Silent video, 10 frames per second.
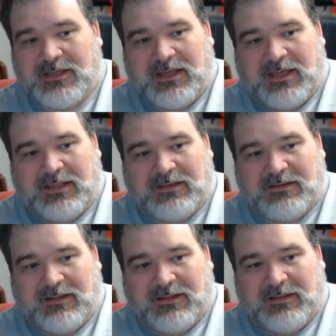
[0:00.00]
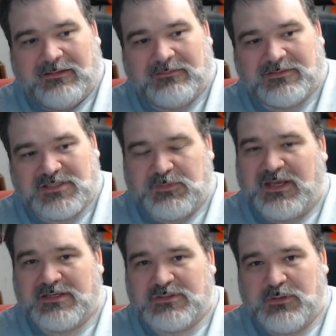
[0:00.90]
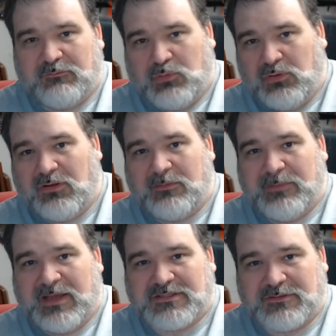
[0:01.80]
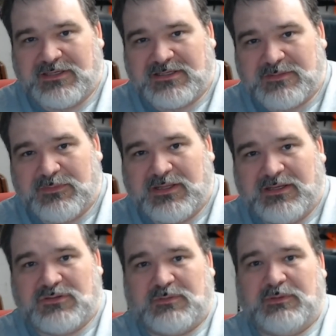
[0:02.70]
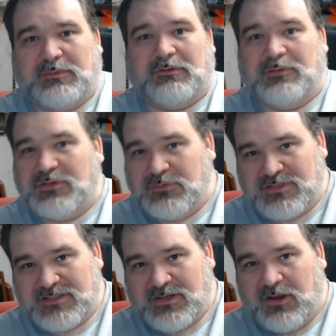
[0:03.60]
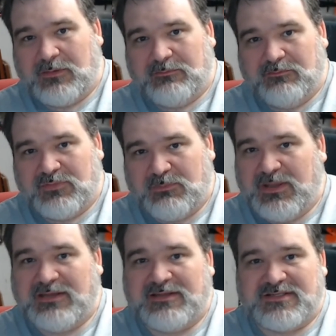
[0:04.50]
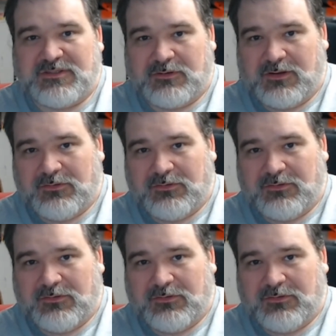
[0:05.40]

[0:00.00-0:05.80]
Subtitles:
And just because you have polearm mastery doesn't mean you should be able to reduce its arm speed to 0.